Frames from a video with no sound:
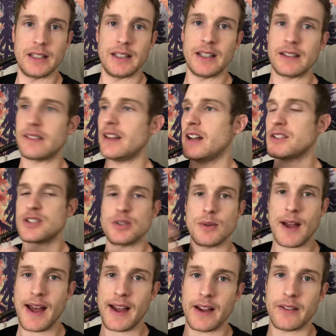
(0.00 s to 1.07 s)
It's not to
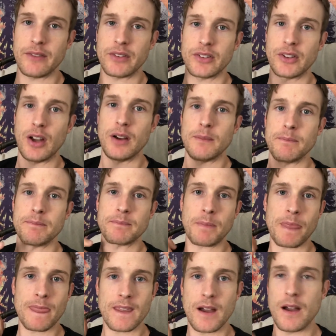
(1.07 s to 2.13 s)
have some
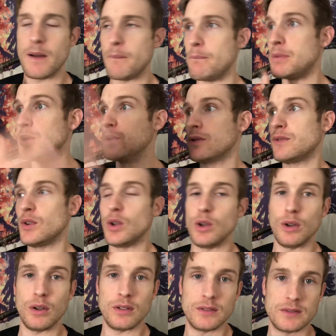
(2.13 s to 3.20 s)

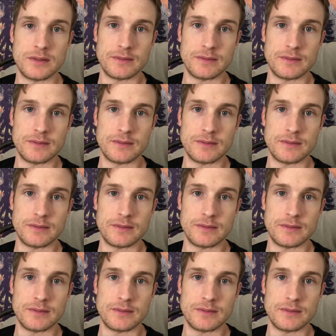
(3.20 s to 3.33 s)
beautiful